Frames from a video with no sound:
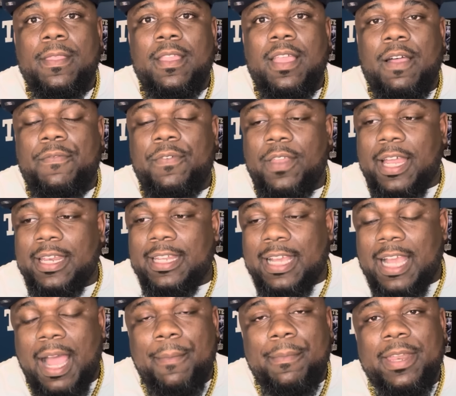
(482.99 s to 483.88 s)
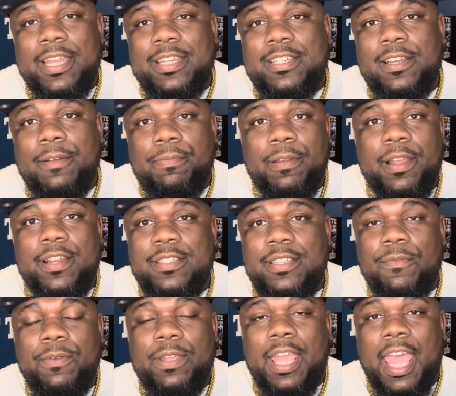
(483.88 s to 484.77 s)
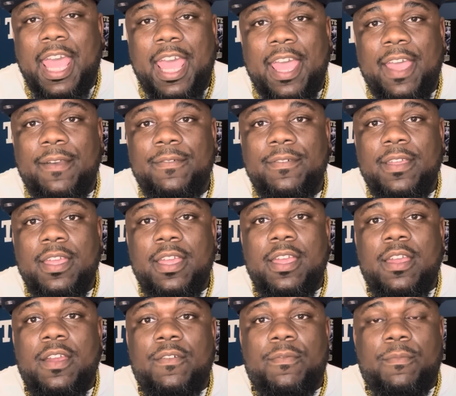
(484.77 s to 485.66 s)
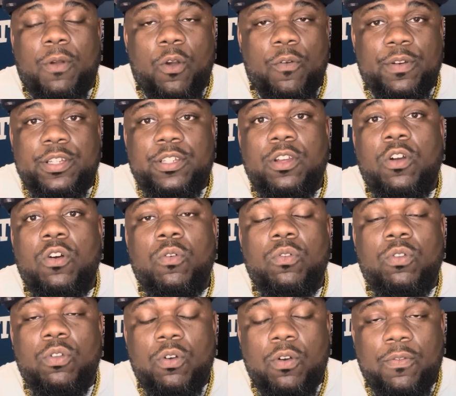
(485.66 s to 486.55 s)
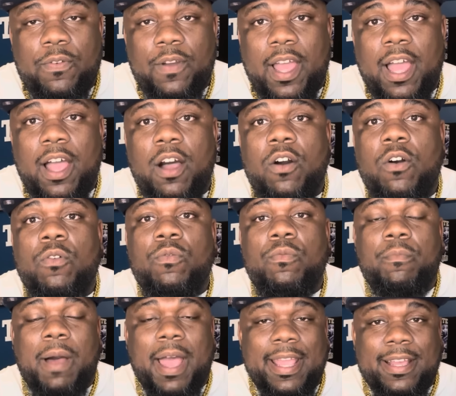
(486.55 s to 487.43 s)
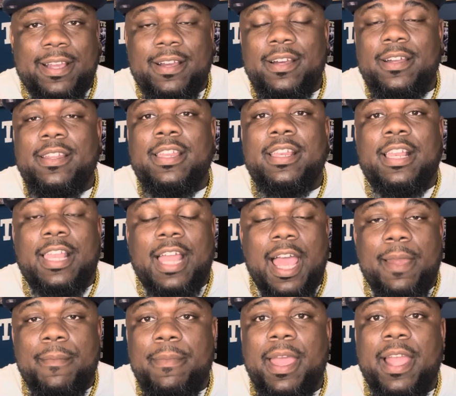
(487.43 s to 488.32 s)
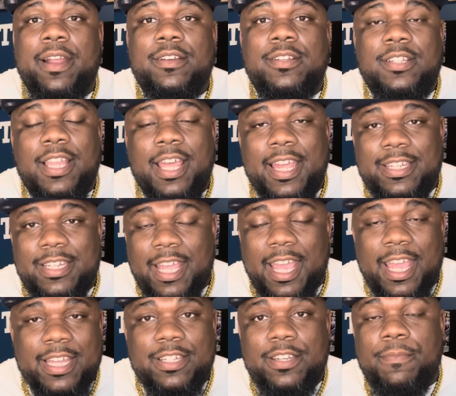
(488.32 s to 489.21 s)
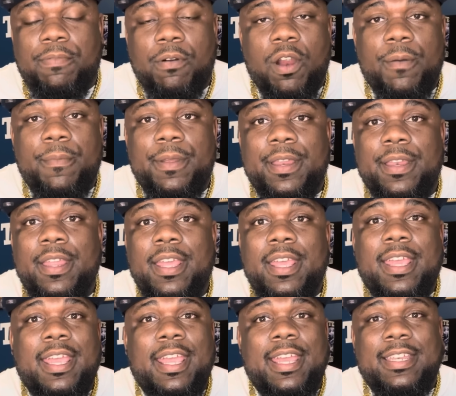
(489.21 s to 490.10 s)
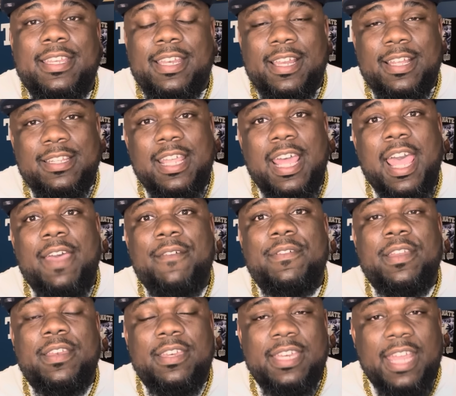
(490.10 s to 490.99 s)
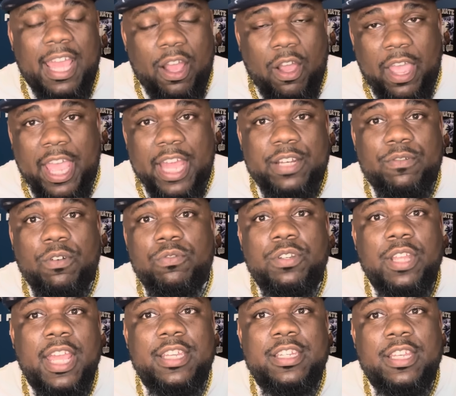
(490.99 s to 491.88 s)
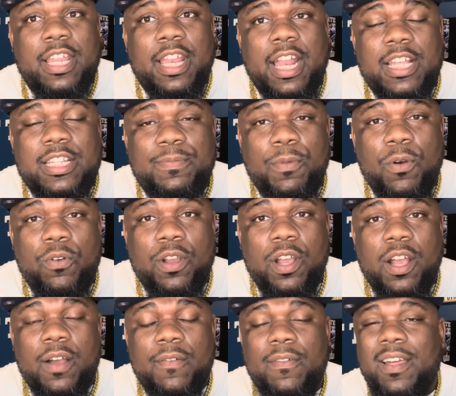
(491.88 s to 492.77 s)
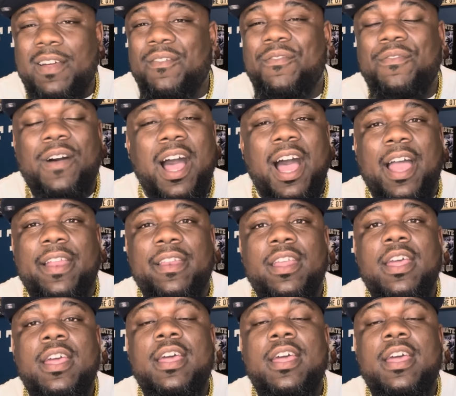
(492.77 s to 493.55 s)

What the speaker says: I feel like the combination of players that we have, from Overshown, Lewifau, Micah in the linebacker slash edge department, and then us having that edge rotation that I spoke of, fine.